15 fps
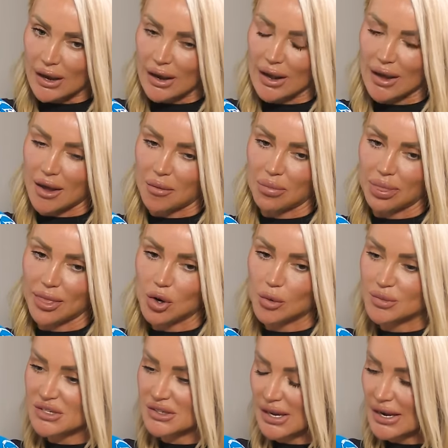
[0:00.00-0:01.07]
um,
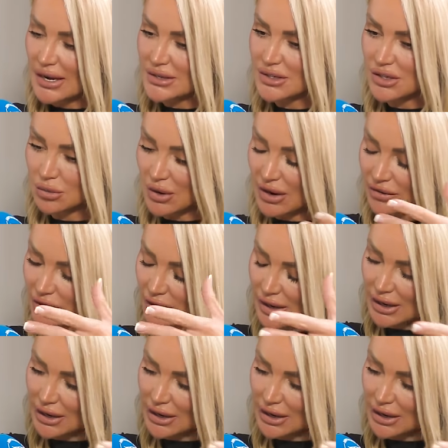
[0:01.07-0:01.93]
upstairs, so we have the,